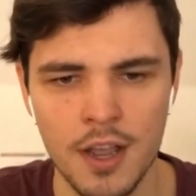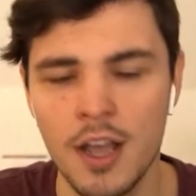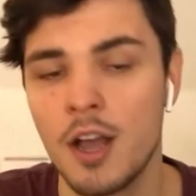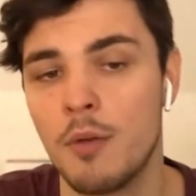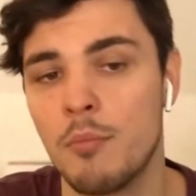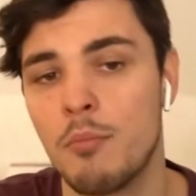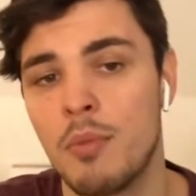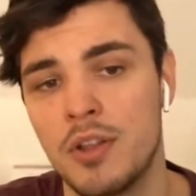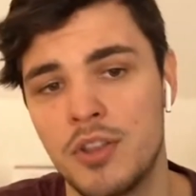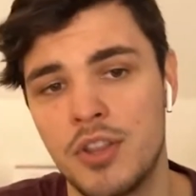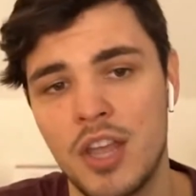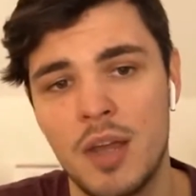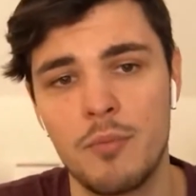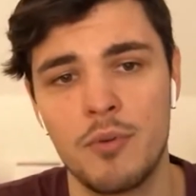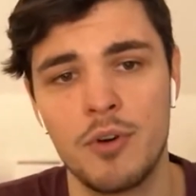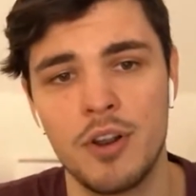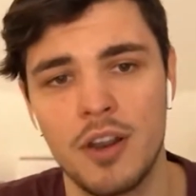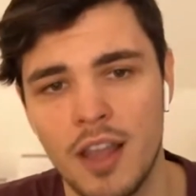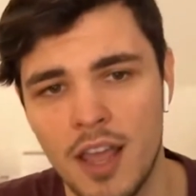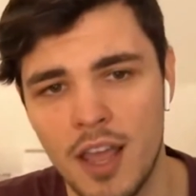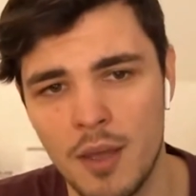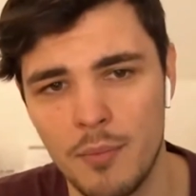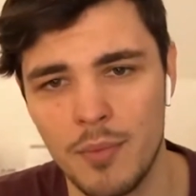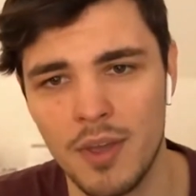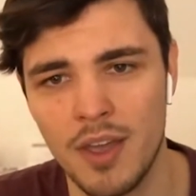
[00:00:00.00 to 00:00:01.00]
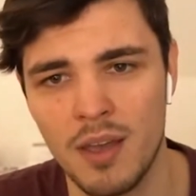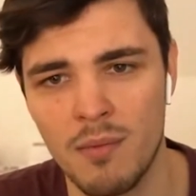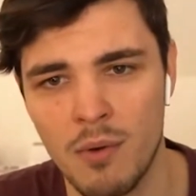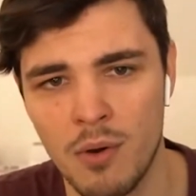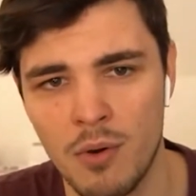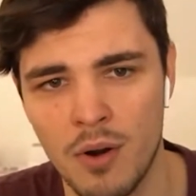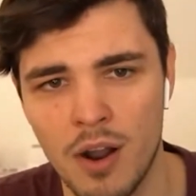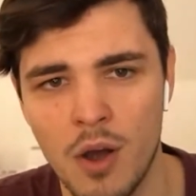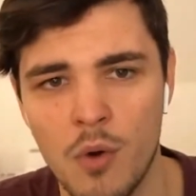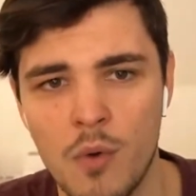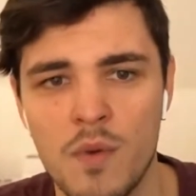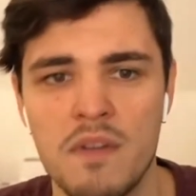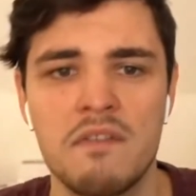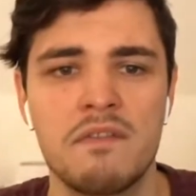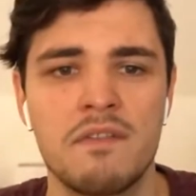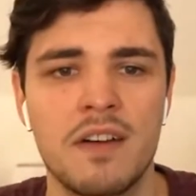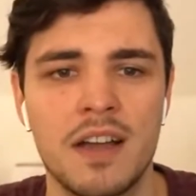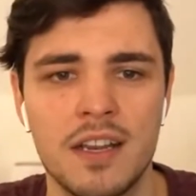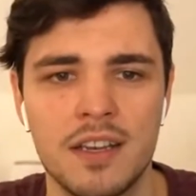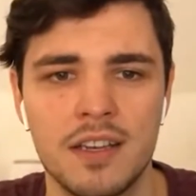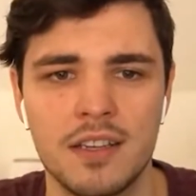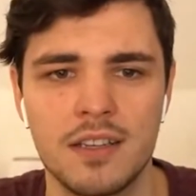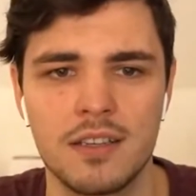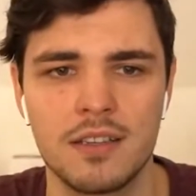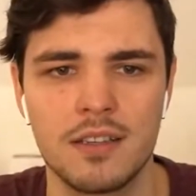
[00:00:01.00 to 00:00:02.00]
But I'm really happy about how we find
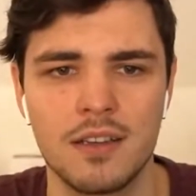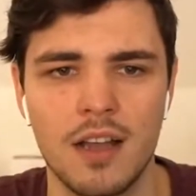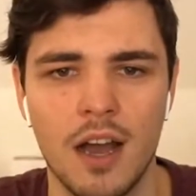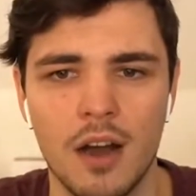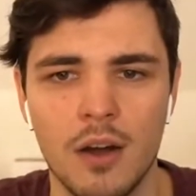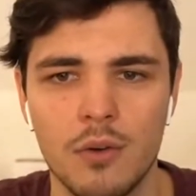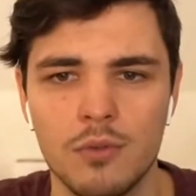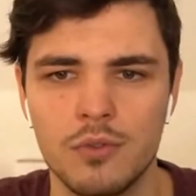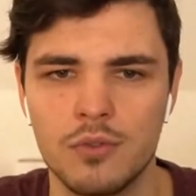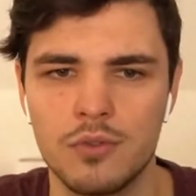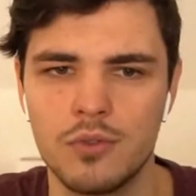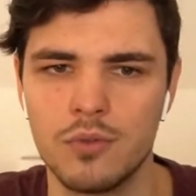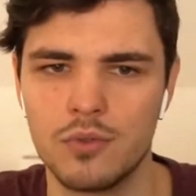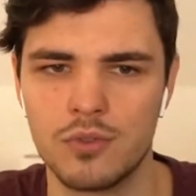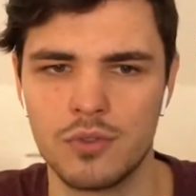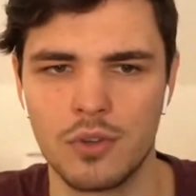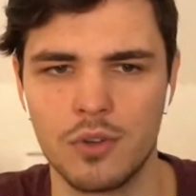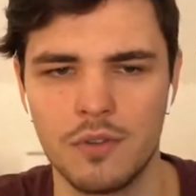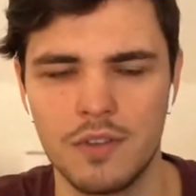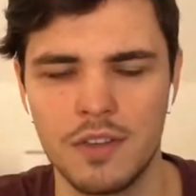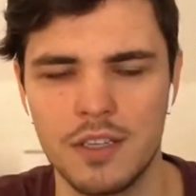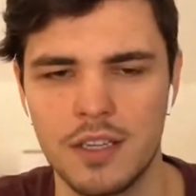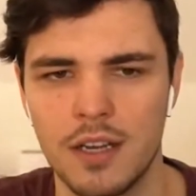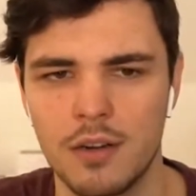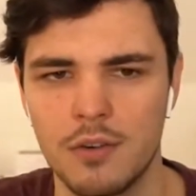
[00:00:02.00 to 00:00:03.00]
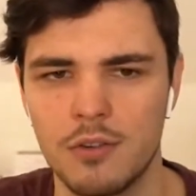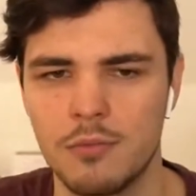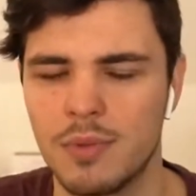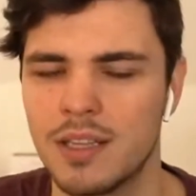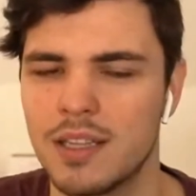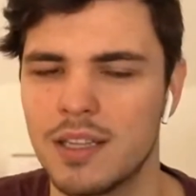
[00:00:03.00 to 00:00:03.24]
out to solve it out. But